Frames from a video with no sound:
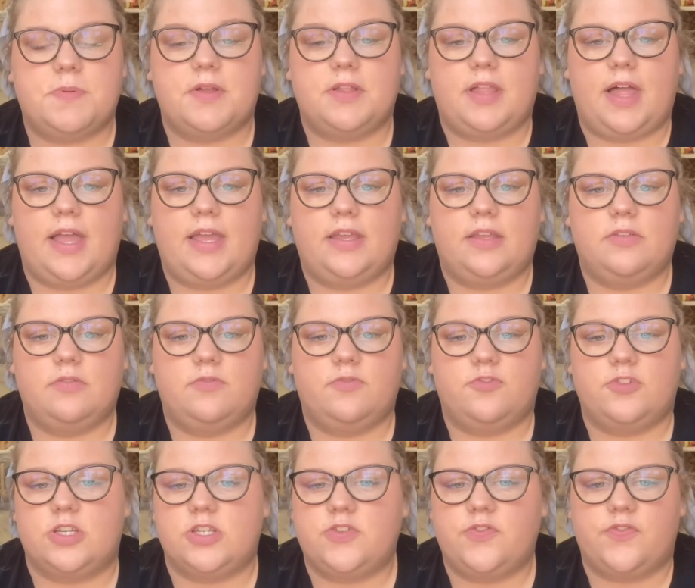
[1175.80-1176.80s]
like
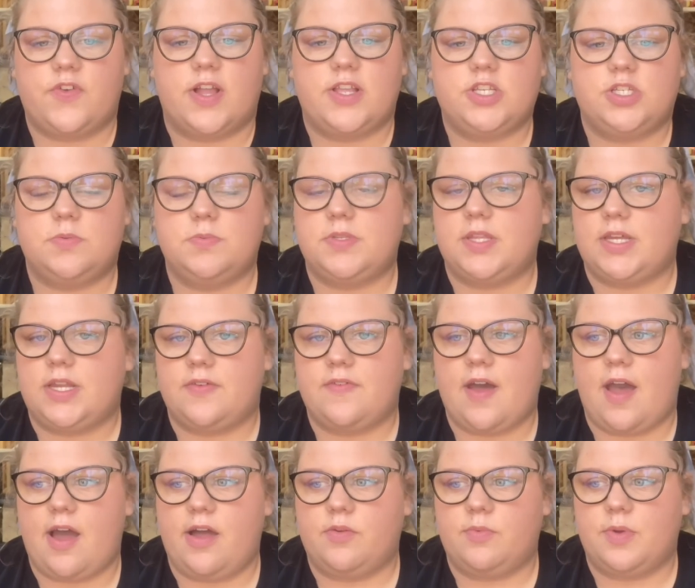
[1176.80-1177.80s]
just friendships that I've
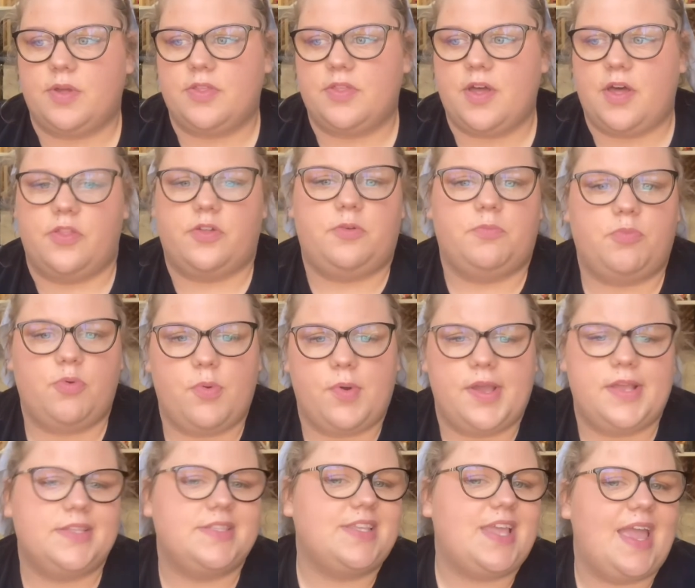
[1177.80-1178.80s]
had with other
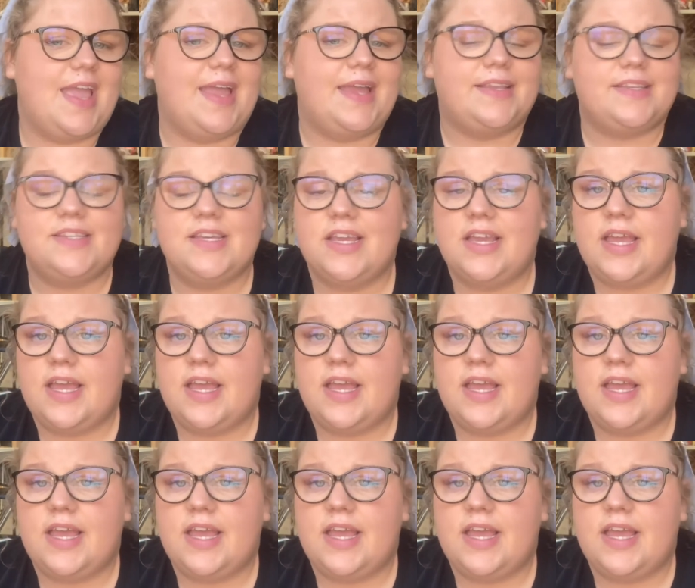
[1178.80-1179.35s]
boys, and